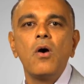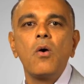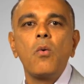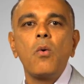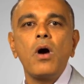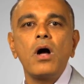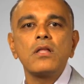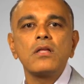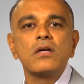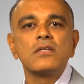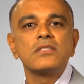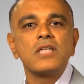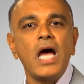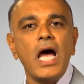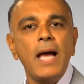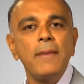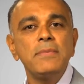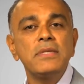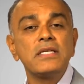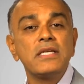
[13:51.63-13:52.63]
Well, our
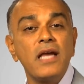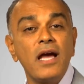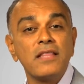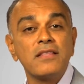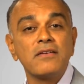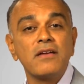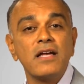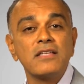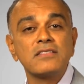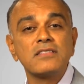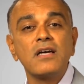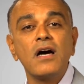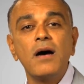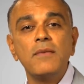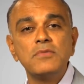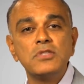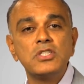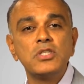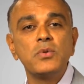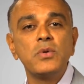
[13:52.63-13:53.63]
time together has
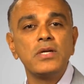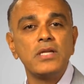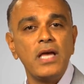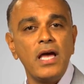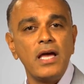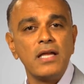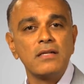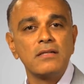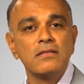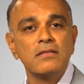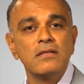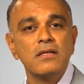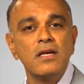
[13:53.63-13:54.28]
come to an end.